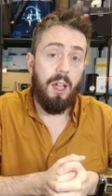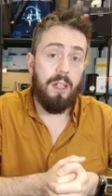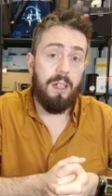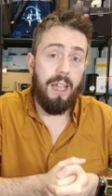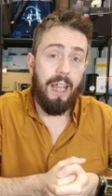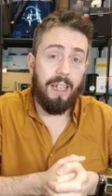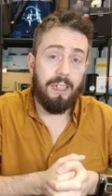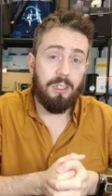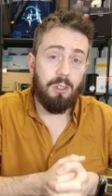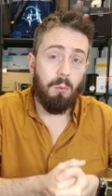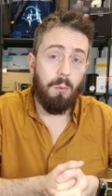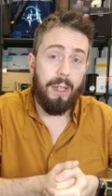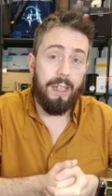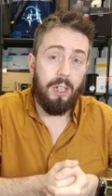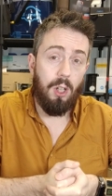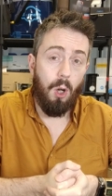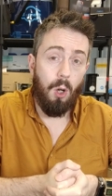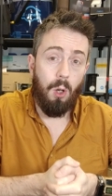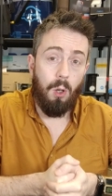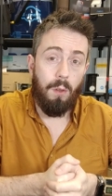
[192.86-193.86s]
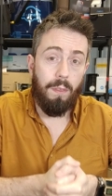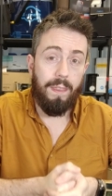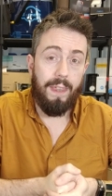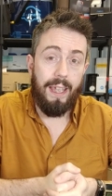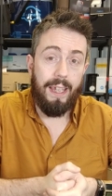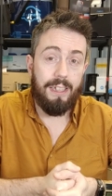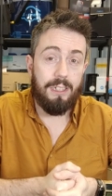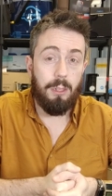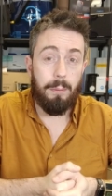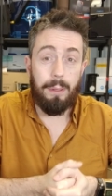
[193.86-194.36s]
uh, next week on
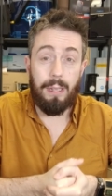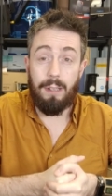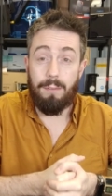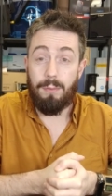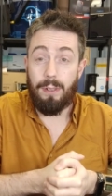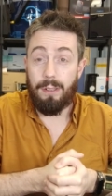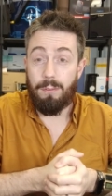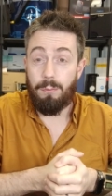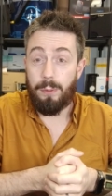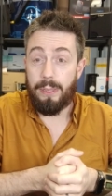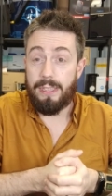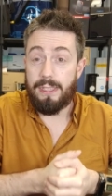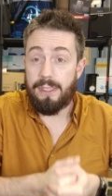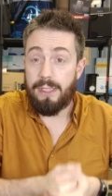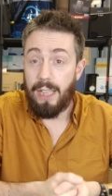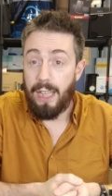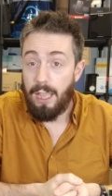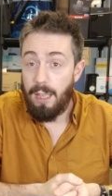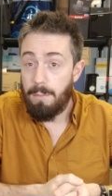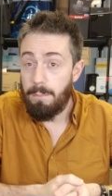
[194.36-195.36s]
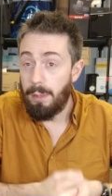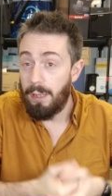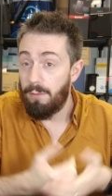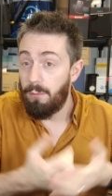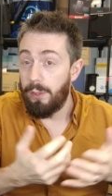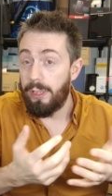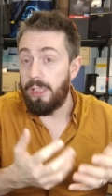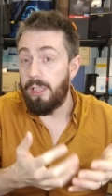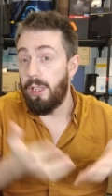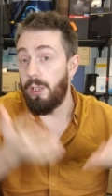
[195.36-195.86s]
these. It'd be lovely if we see it, but
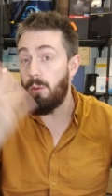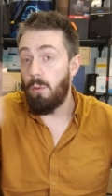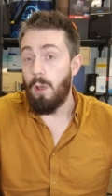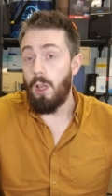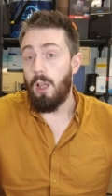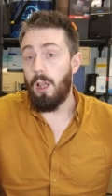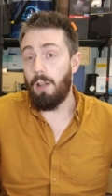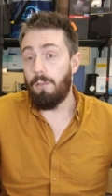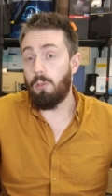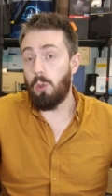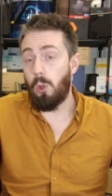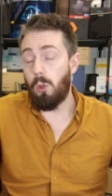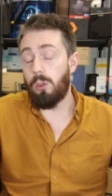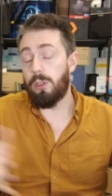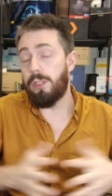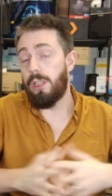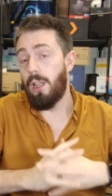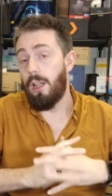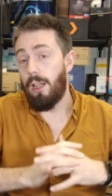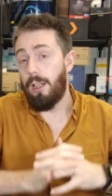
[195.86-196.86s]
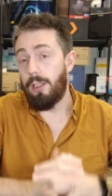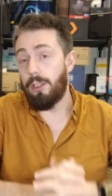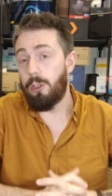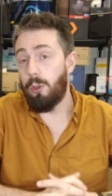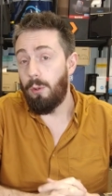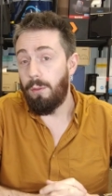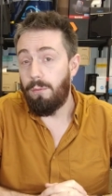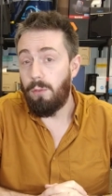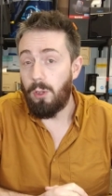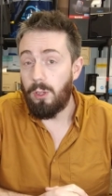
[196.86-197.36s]
if we do, of course, I'll
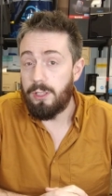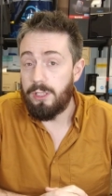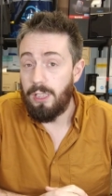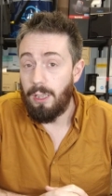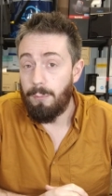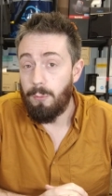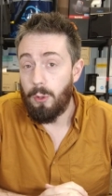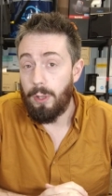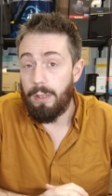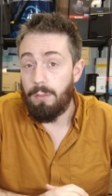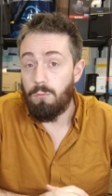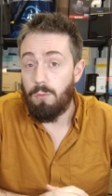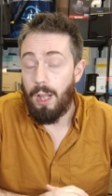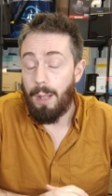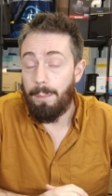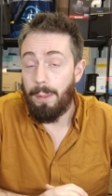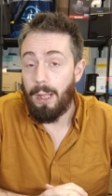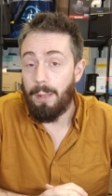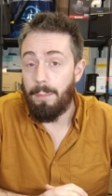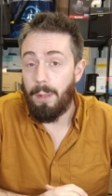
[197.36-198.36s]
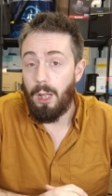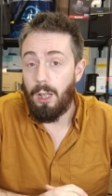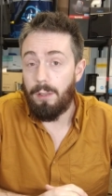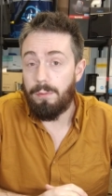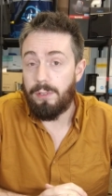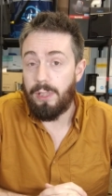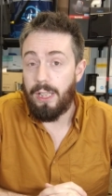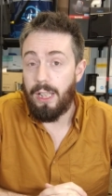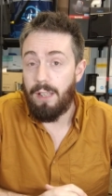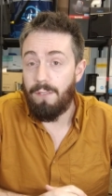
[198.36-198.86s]
do a full summary and wrap up
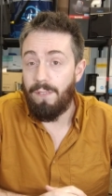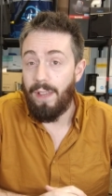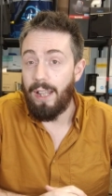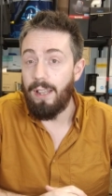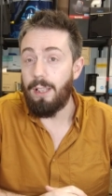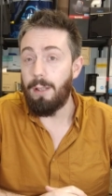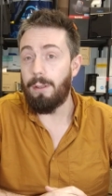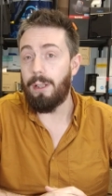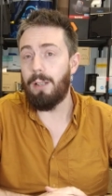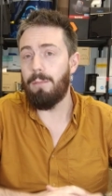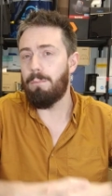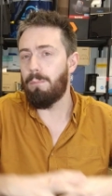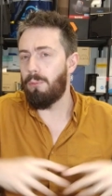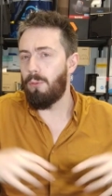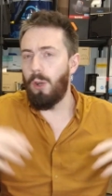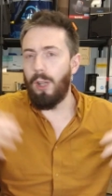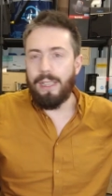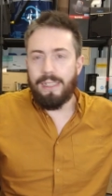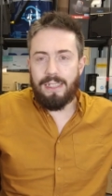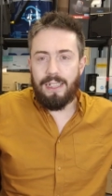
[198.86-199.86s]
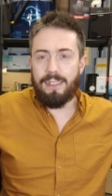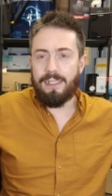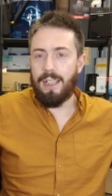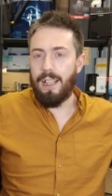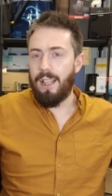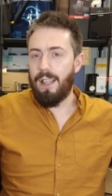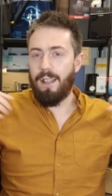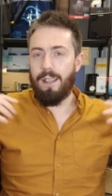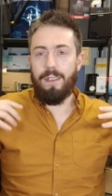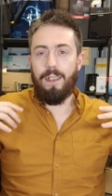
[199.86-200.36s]
after the event. That comprises,
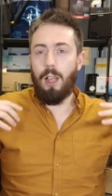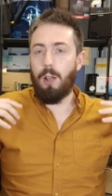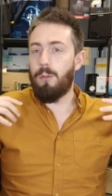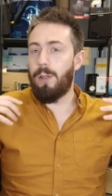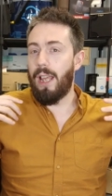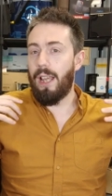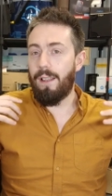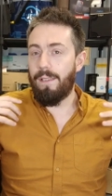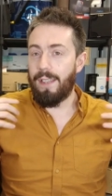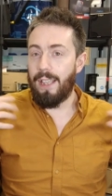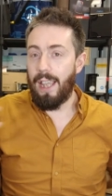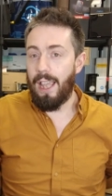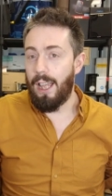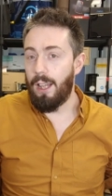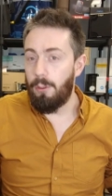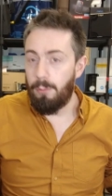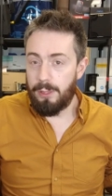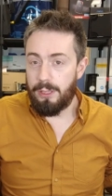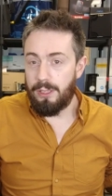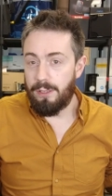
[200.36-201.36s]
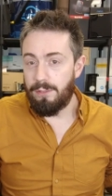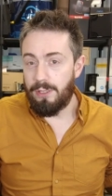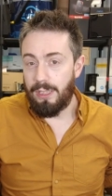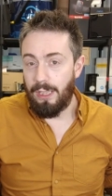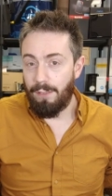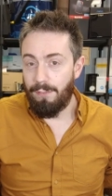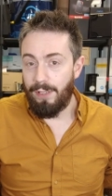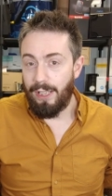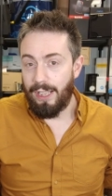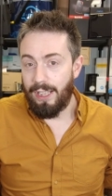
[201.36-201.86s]
no doubt, the hours of
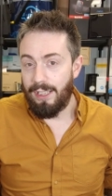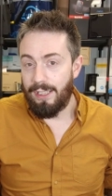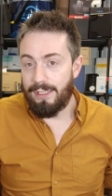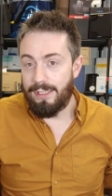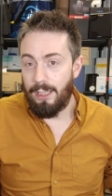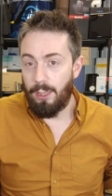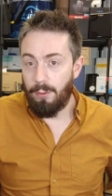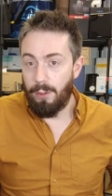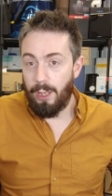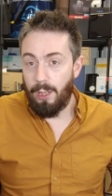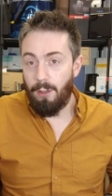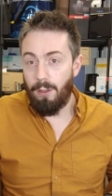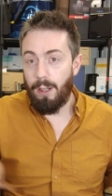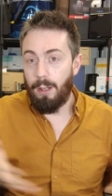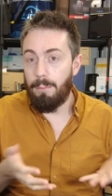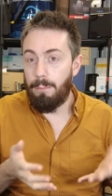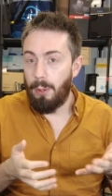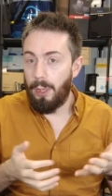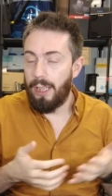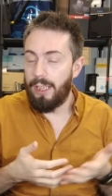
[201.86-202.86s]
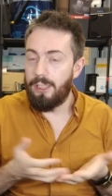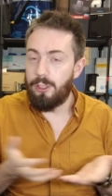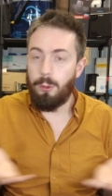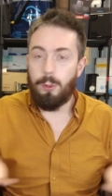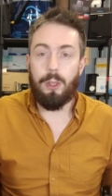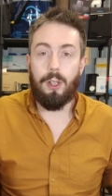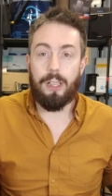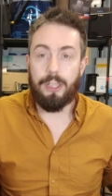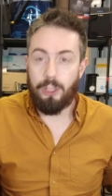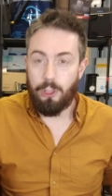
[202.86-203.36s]
stuff they're going to tell you, and I'll put it
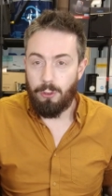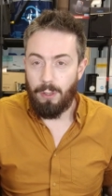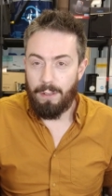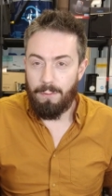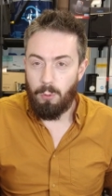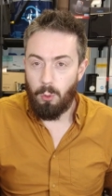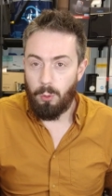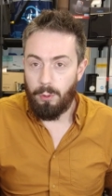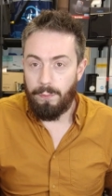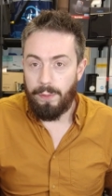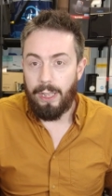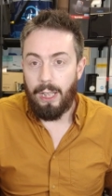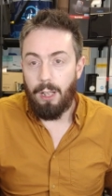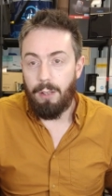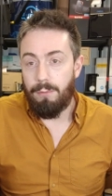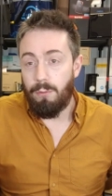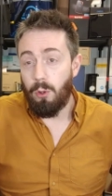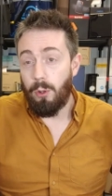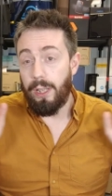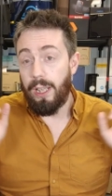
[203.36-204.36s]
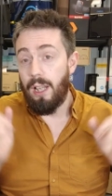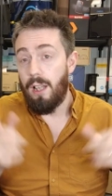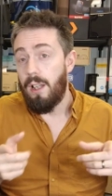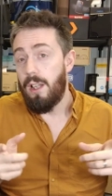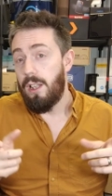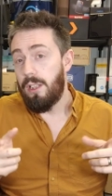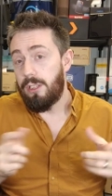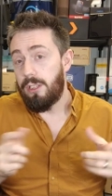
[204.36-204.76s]
into a nice, straightforward video for you.